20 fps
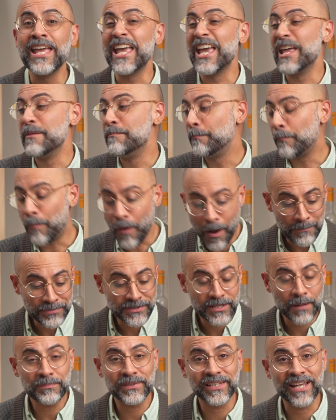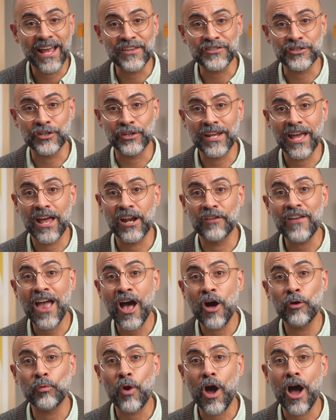it bumps up the ester count of
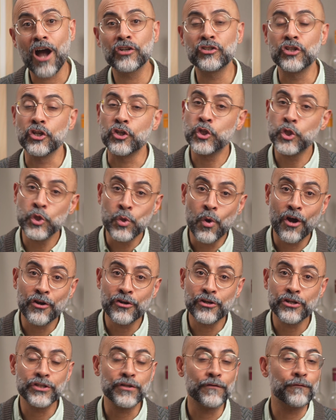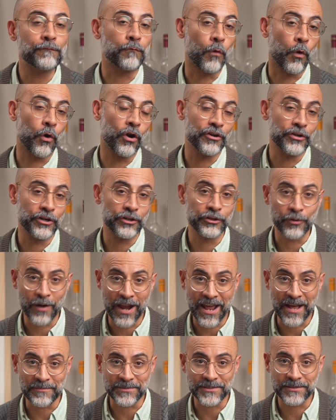LROK to 200 to 400
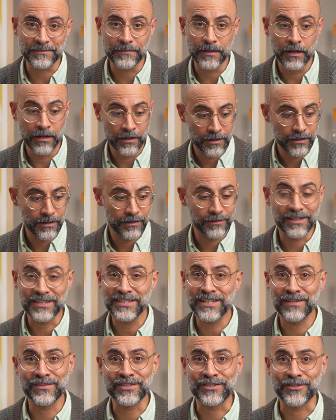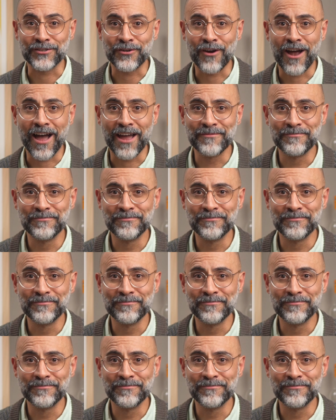grams. Let's give this a try.